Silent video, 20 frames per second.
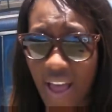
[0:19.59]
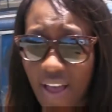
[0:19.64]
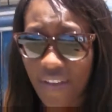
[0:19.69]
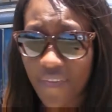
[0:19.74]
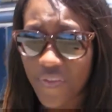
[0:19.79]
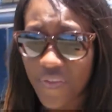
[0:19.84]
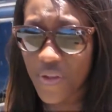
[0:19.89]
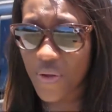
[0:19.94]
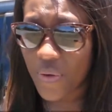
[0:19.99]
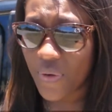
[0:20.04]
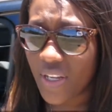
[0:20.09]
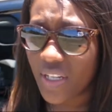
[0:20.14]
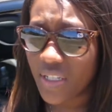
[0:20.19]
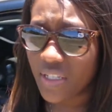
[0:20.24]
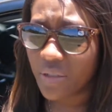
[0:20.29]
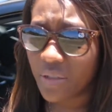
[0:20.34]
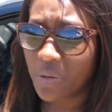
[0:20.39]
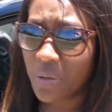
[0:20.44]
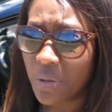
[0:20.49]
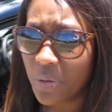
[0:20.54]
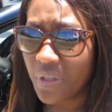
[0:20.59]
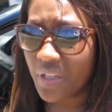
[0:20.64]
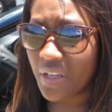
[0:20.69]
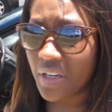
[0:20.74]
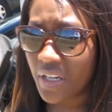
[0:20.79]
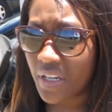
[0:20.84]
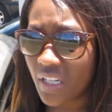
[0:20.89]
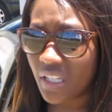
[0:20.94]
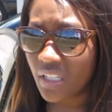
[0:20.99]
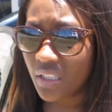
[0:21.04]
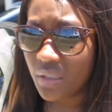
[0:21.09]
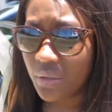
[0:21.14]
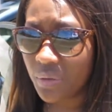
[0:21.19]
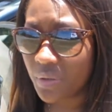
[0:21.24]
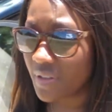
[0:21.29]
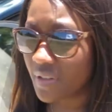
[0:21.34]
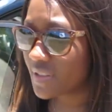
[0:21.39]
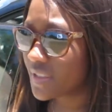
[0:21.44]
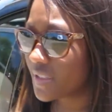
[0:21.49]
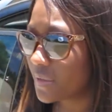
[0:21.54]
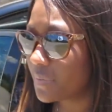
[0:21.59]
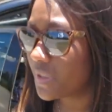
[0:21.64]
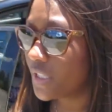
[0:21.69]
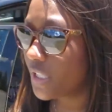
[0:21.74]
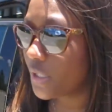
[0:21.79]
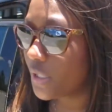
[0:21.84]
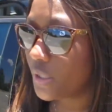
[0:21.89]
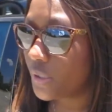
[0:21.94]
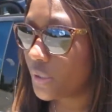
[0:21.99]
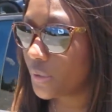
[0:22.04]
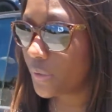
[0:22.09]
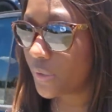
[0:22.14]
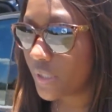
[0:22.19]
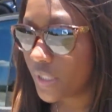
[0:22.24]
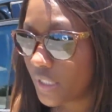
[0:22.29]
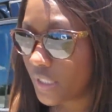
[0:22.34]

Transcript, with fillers: I have no idea where we are. We're in some little